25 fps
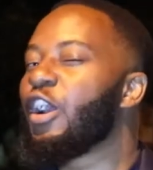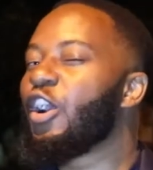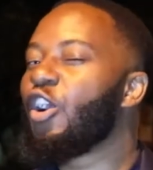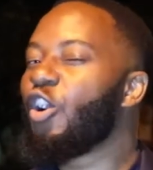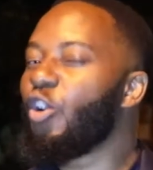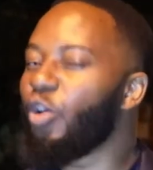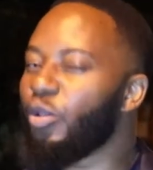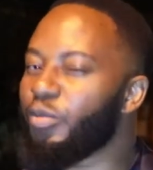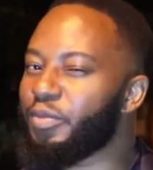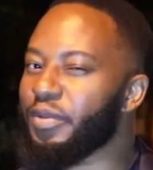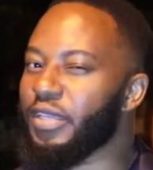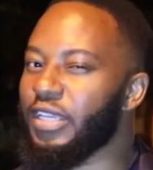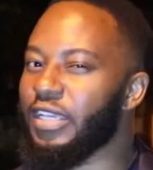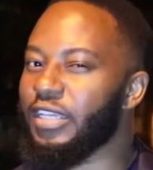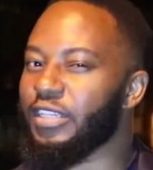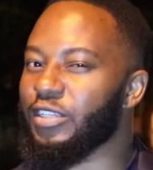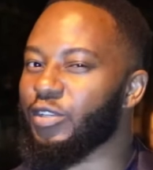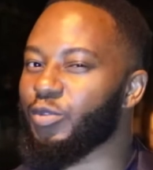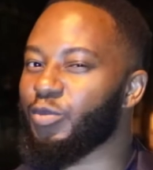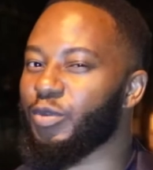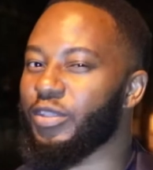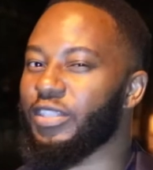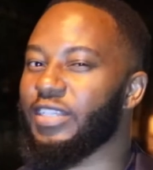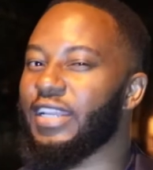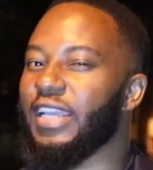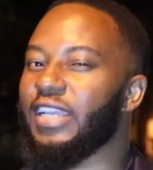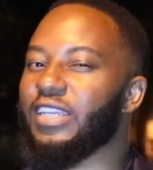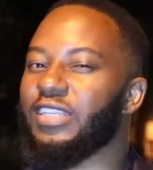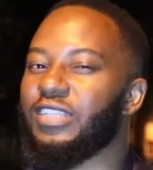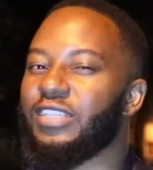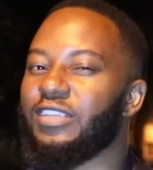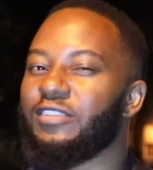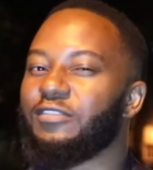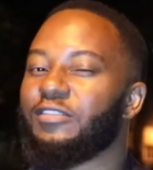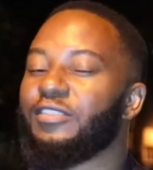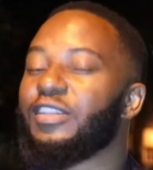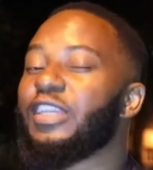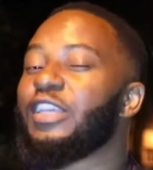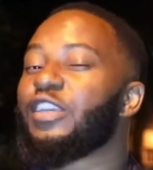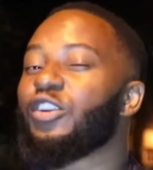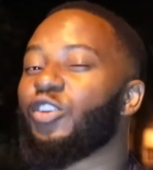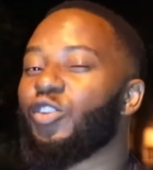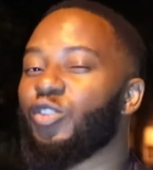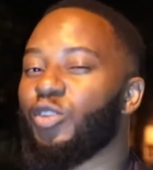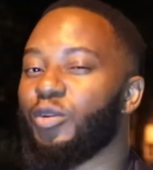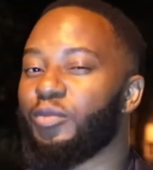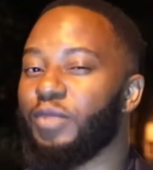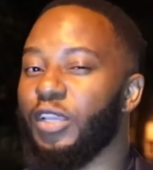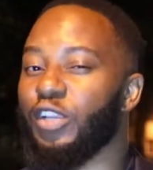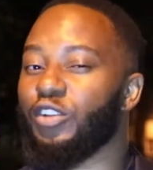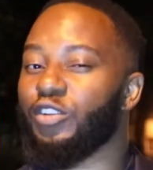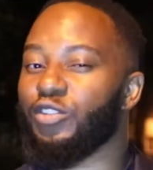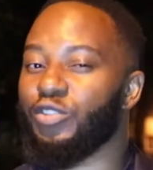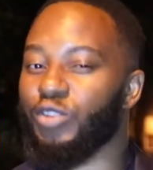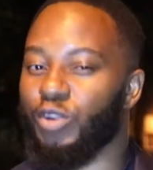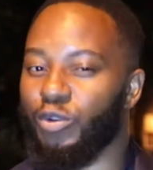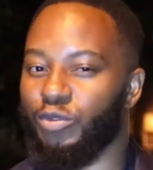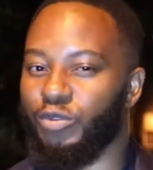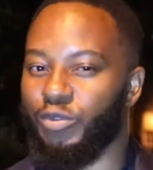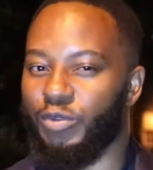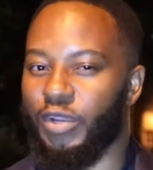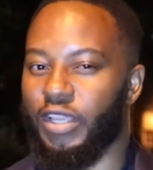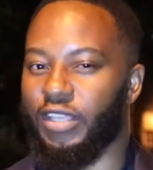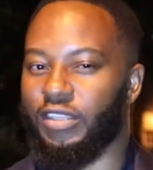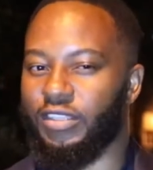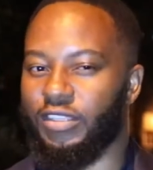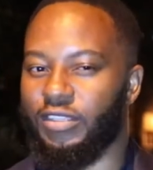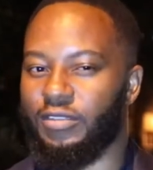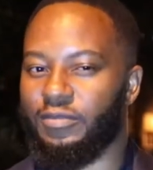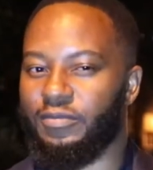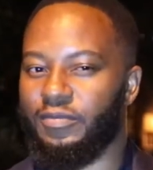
albeit with negative economic growth rates.